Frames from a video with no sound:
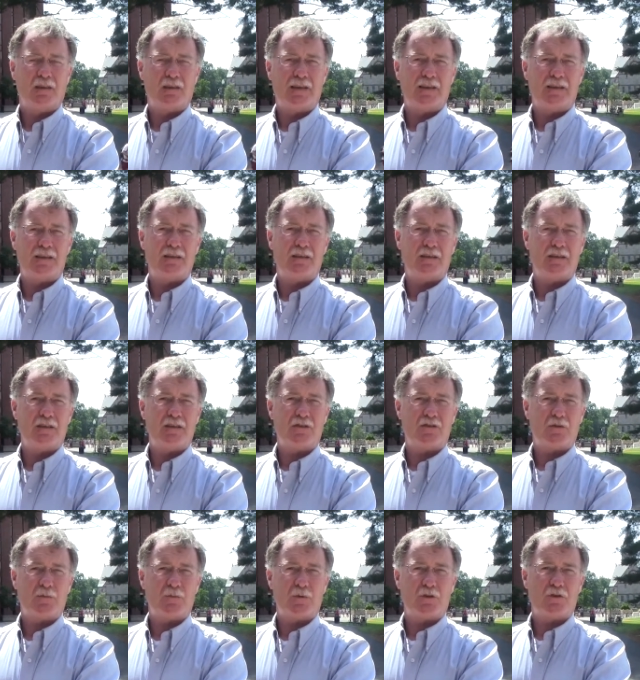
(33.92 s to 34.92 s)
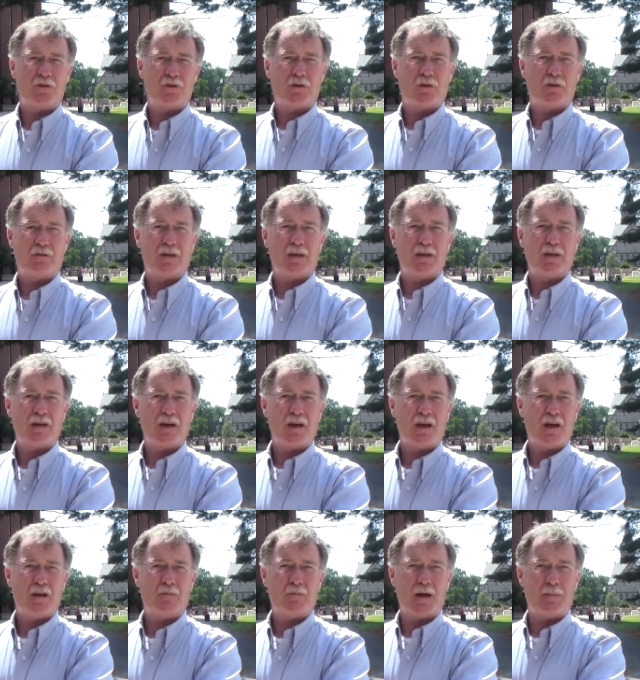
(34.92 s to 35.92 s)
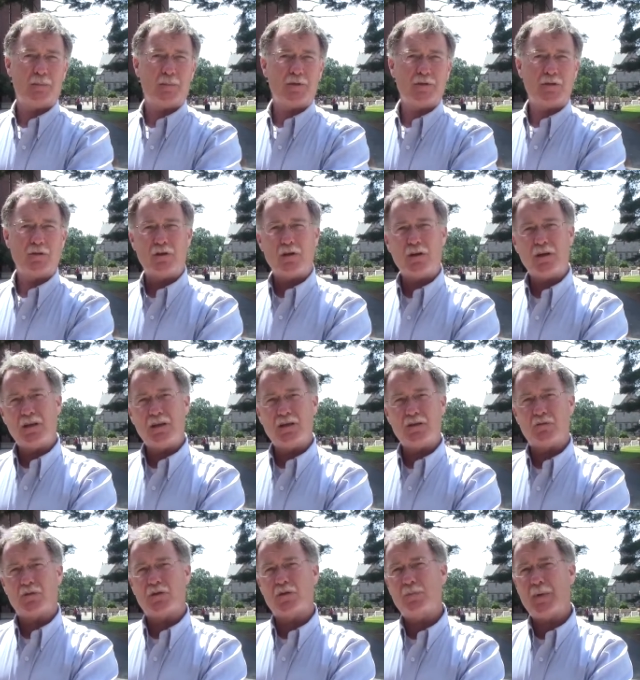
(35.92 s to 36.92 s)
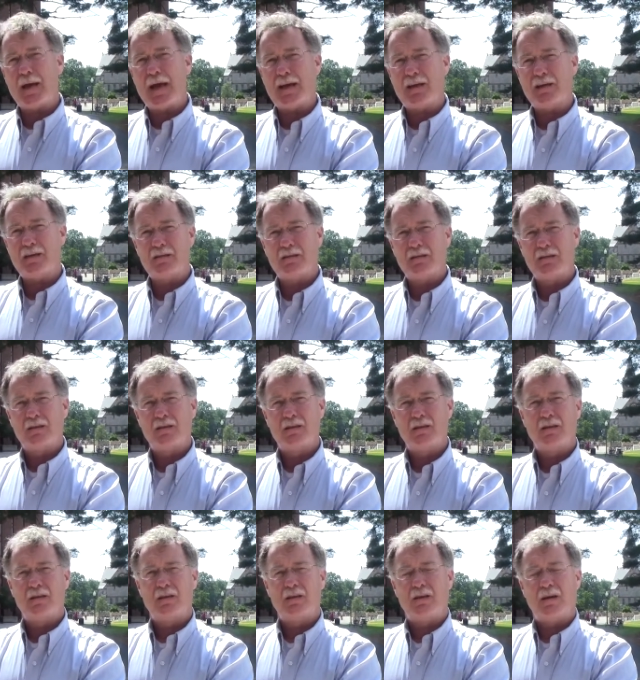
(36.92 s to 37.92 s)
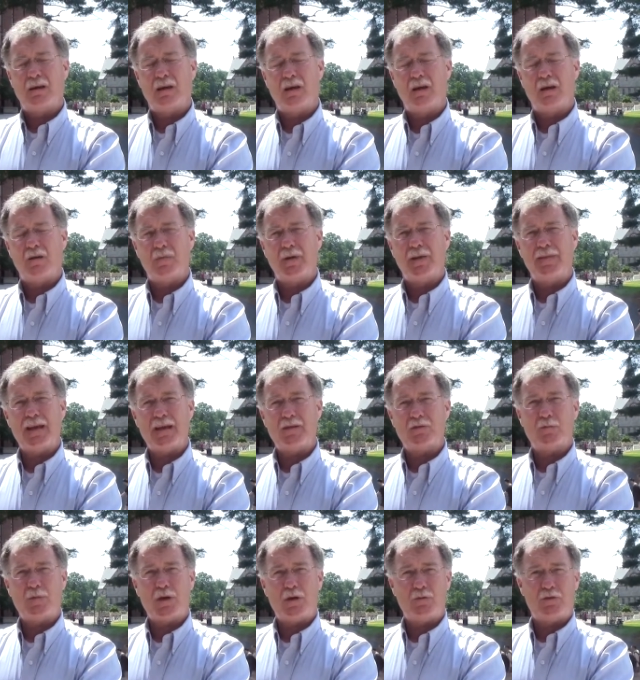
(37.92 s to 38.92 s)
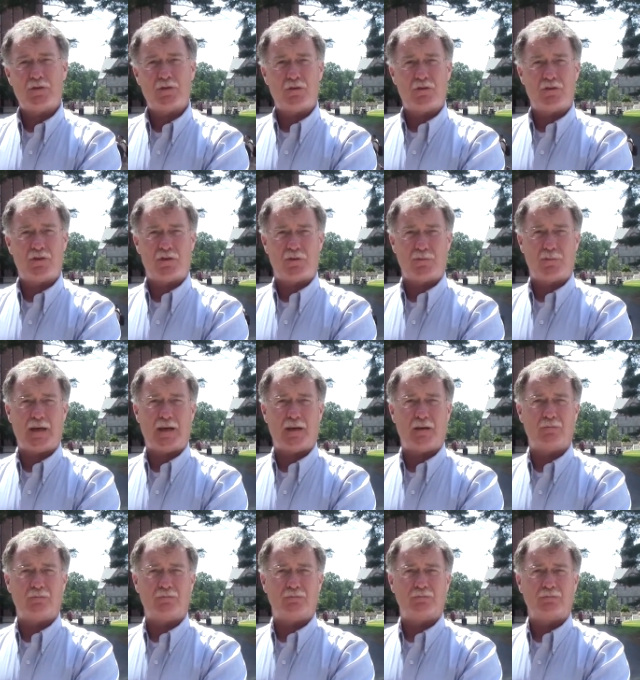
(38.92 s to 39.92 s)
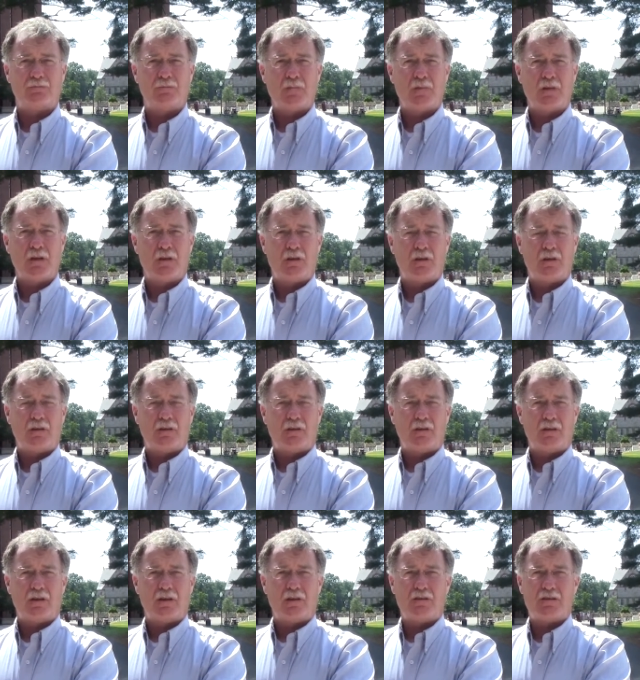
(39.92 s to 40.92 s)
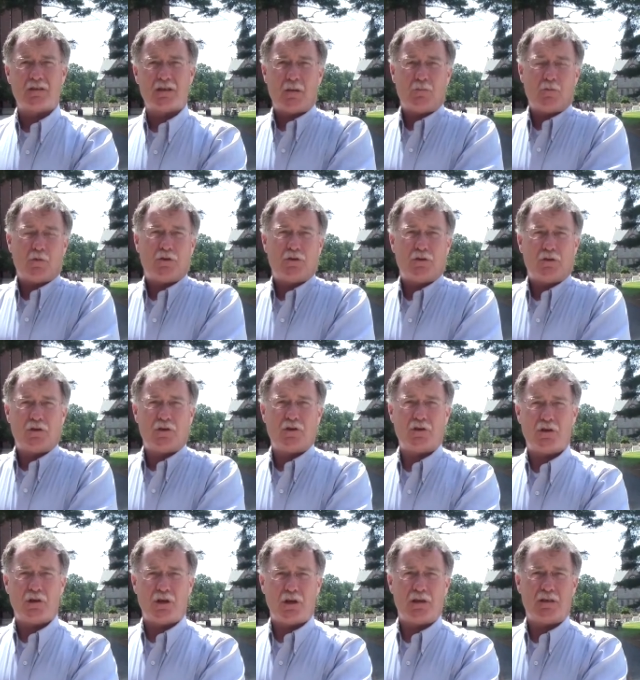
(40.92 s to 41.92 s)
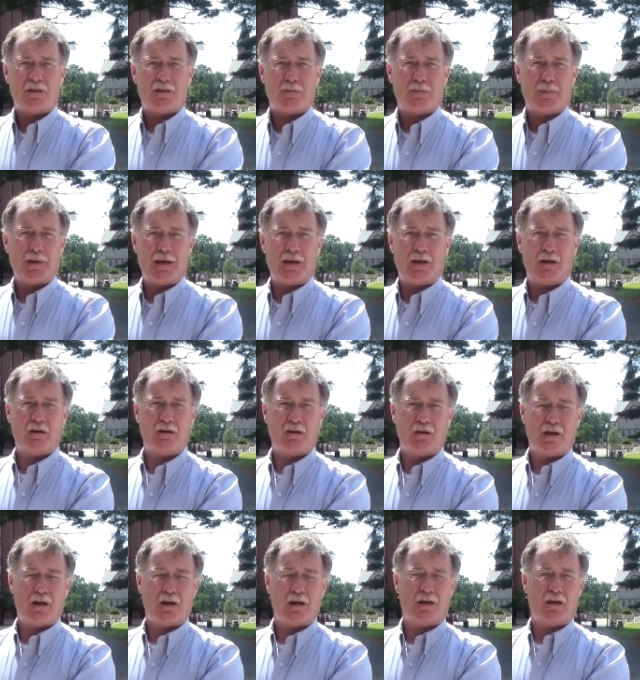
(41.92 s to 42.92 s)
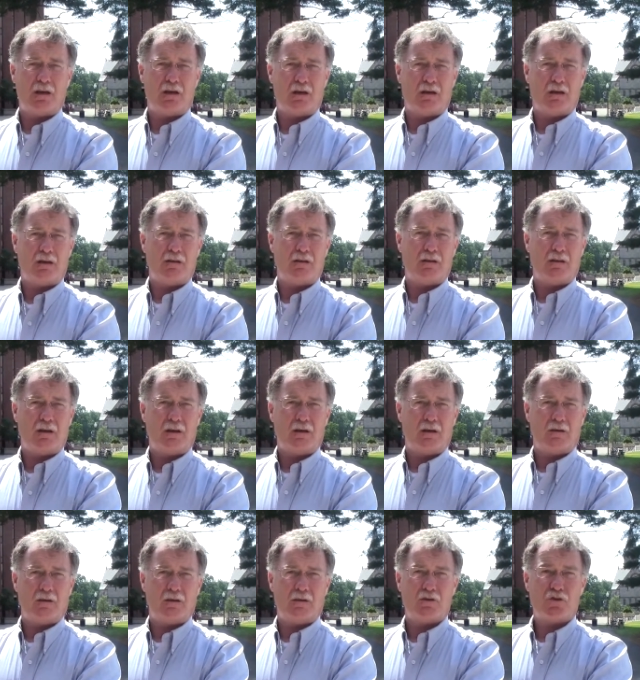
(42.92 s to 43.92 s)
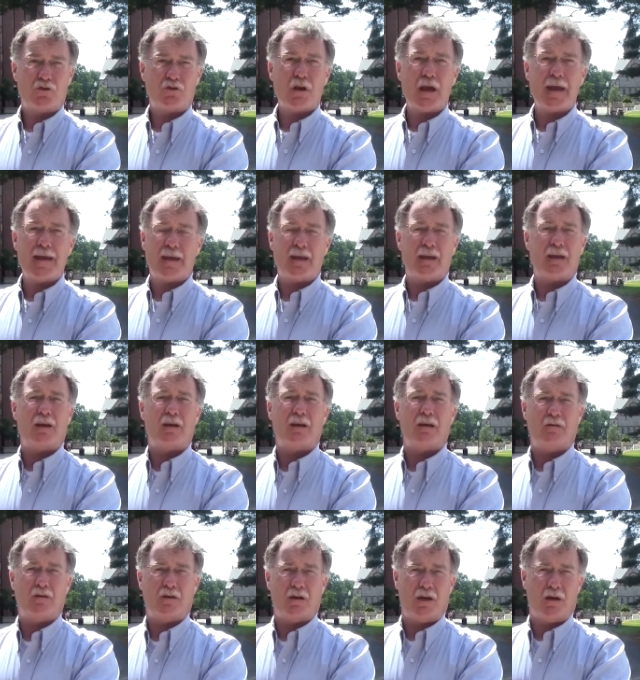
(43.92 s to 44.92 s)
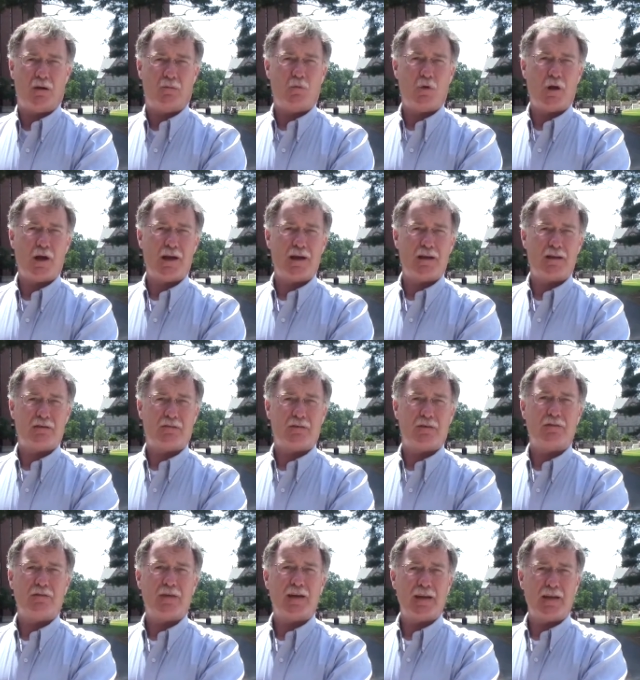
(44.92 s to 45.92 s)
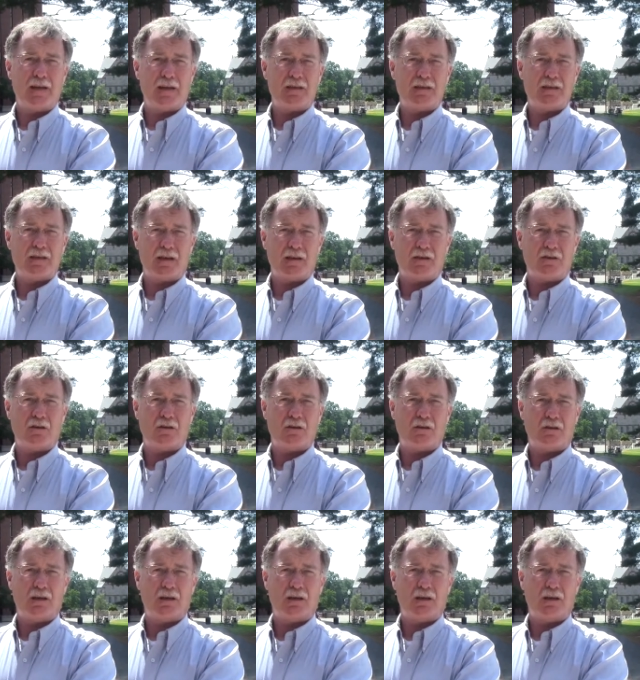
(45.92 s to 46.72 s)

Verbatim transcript: lead to the distribution of income, opportunities, respect, uh, and that's what my research is about. There's some research is about uh, the striking uh, rise of the finance sector